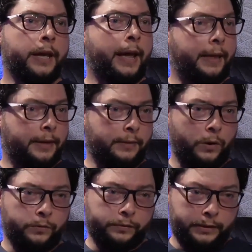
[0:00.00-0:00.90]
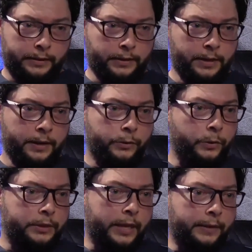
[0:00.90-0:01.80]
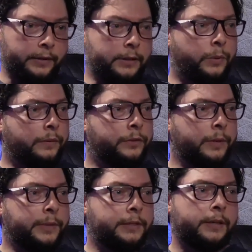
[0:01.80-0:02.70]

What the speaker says: And then hopefully towards the end of the 12 treatments,